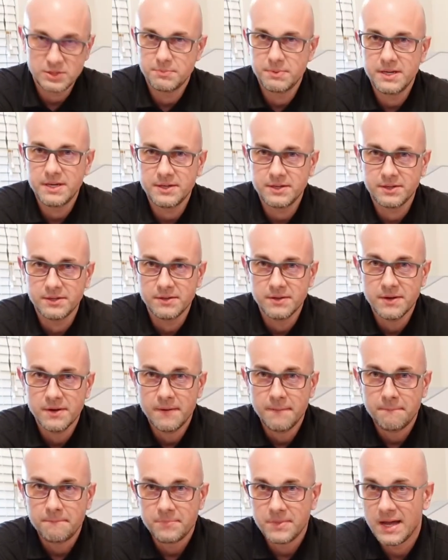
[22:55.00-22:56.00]
speaker,
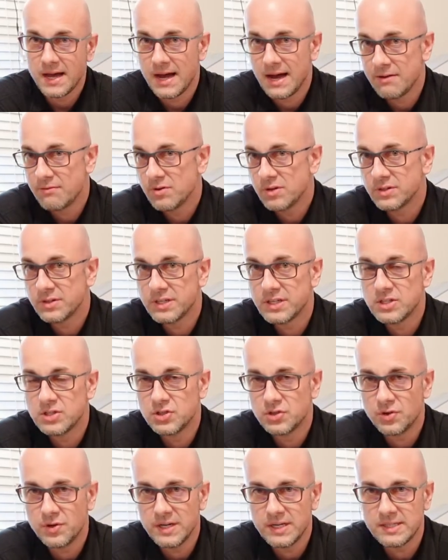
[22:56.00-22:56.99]
I really
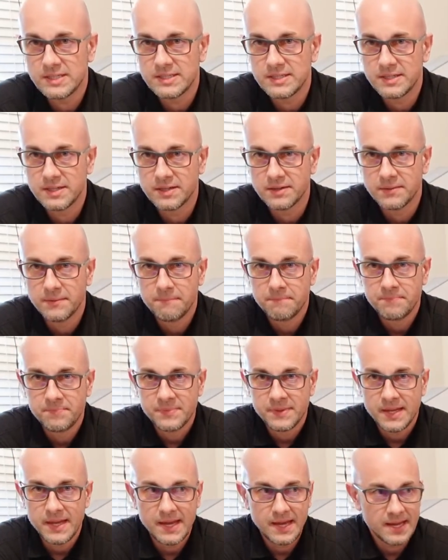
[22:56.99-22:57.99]
enjoyed it still.
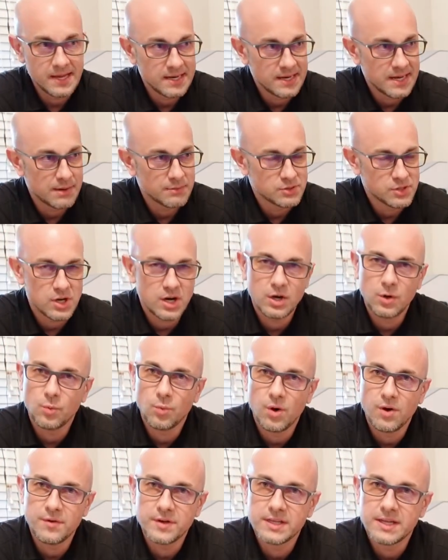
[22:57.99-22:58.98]
And I was kind of
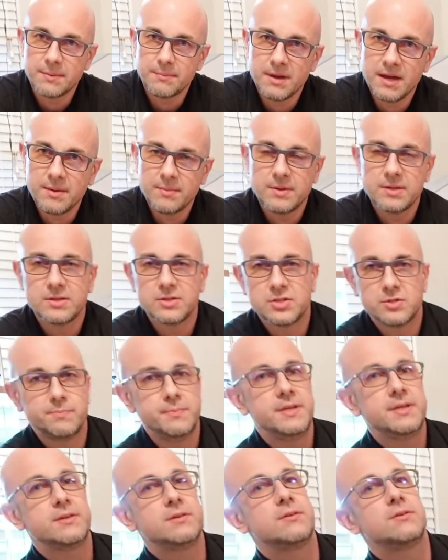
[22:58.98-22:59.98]
worried that maybe the
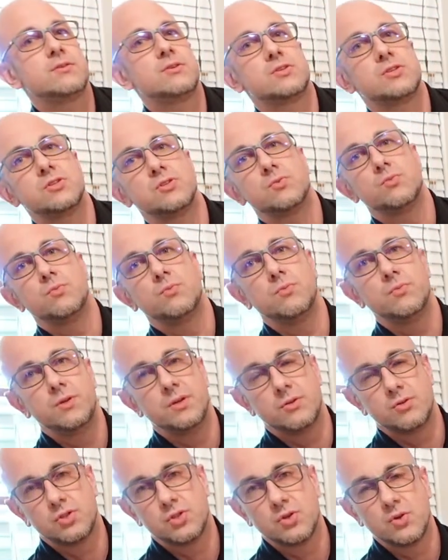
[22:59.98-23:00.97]
speaker, because it's, you
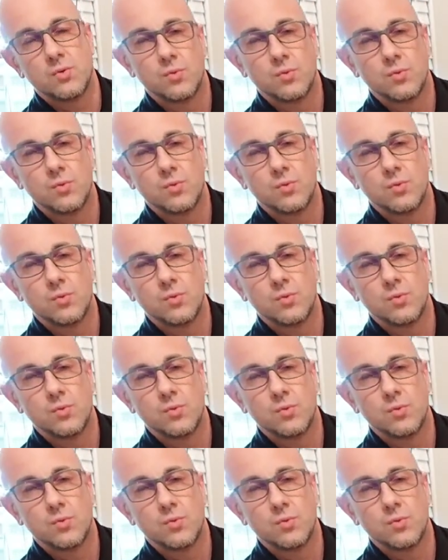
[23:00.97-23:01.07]
know, so